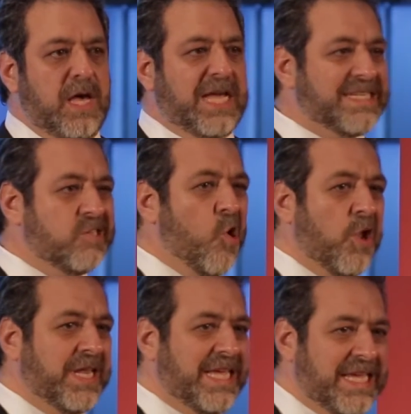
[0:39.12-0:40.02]
It's
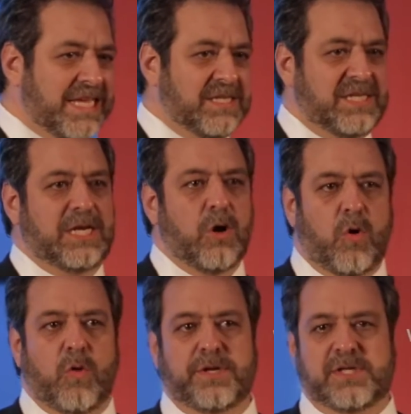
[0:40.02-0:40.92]
not easy
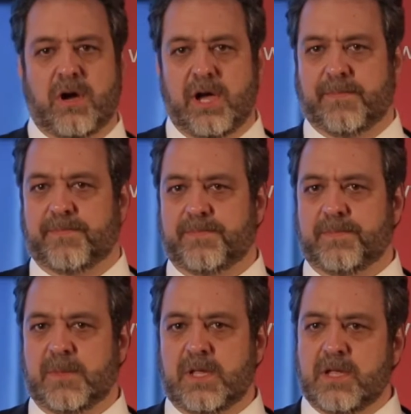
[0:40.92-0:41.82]
all the time.
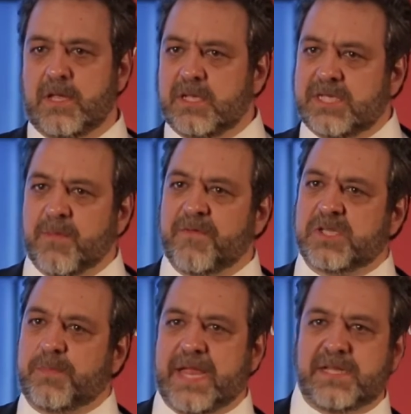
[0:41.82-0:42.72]
Some of
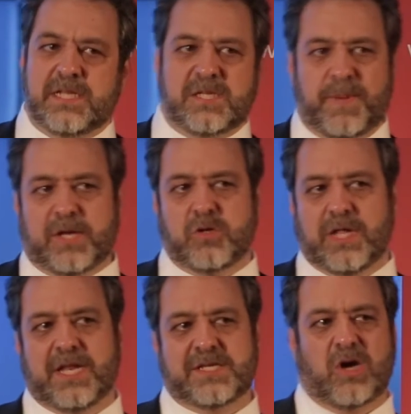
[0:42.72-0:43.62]
us painted this picture
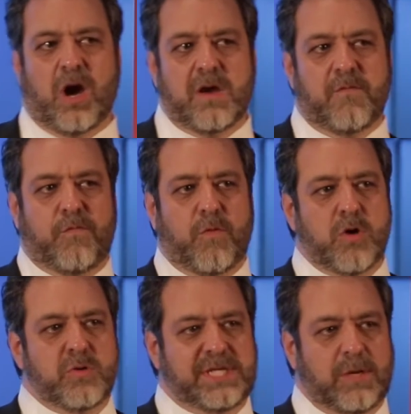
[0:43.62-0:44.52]
that it's kind of
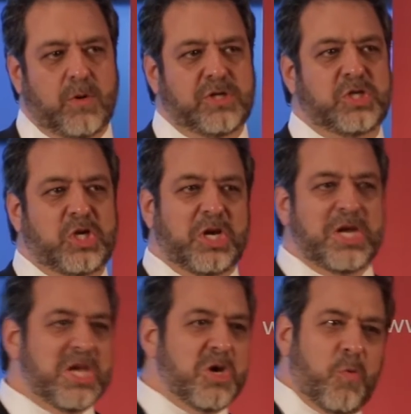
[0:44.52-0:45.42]
rosy. We're
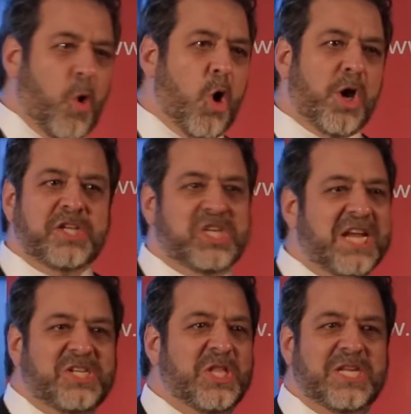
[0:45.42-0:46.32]
all gonna
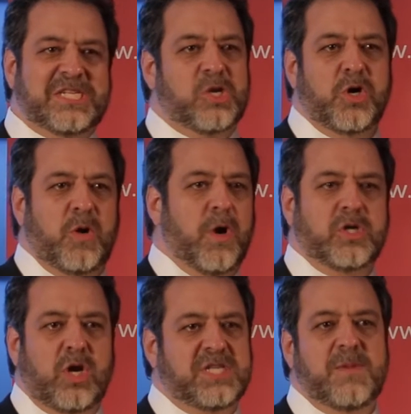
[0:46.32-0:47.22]
change to this, it's all gonna
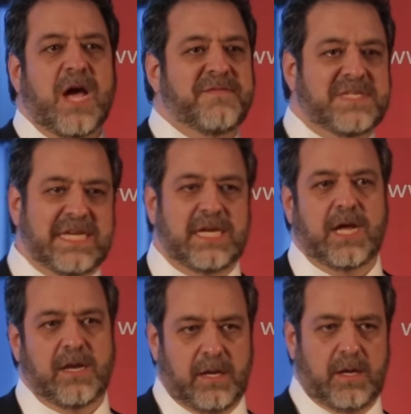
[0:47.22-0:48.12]
work. Trust me, I've seen
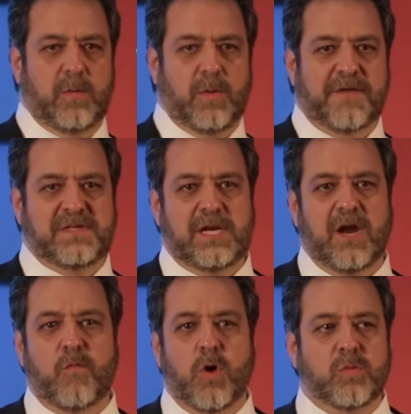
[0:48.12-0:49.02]
it.
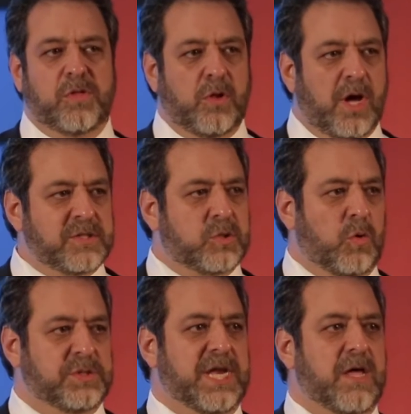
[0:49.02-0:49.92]
I've worked with a lot of
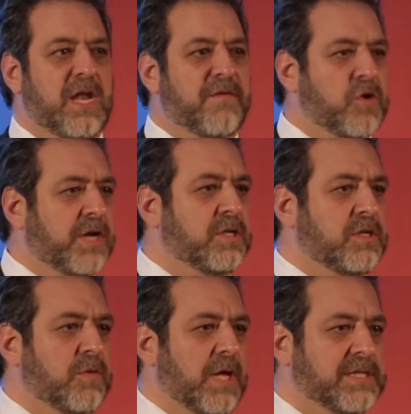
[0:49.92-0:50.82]
schools now that have tried to
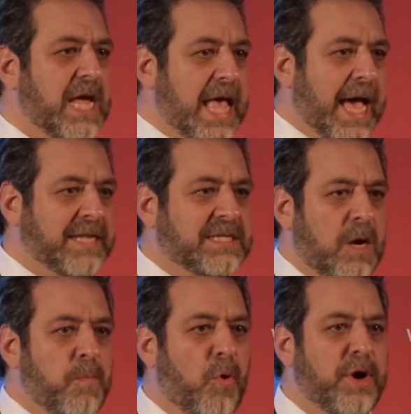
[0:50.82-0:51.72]
do this. At
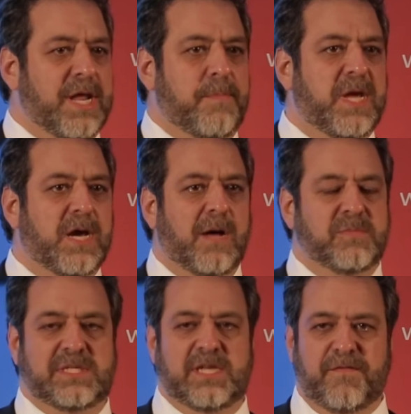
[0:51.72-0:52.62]
some point, it
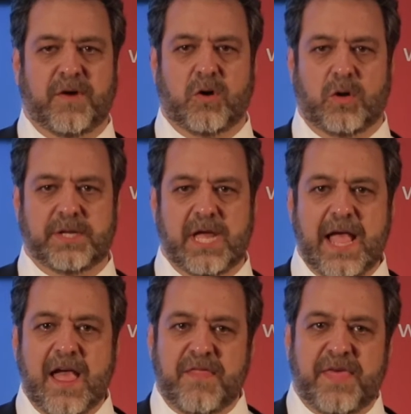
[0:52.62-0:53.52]
becomes difficult.
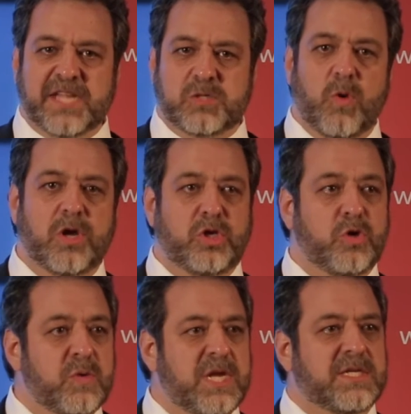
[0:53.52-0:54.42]
That's where
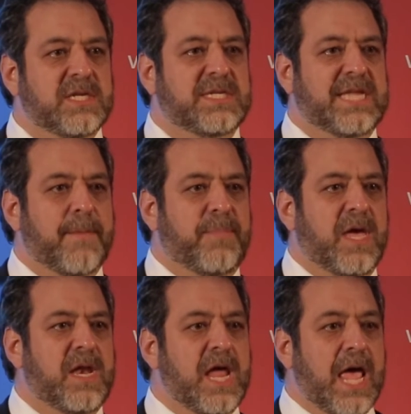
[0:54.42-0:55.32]
you need to step
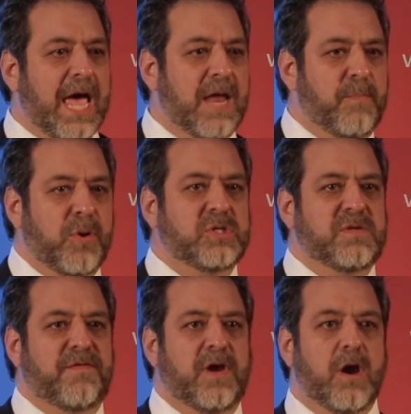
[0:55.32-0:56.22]
in and
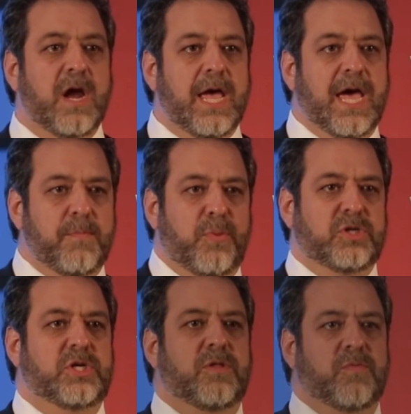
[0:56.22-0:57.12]
persevere and
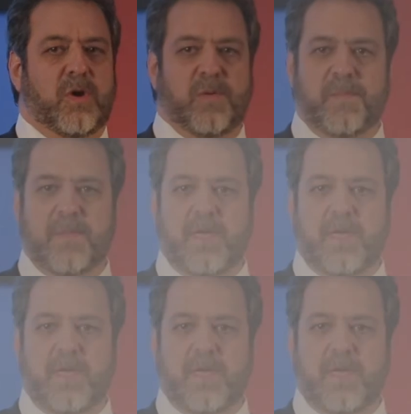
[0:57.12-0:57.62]
push it through.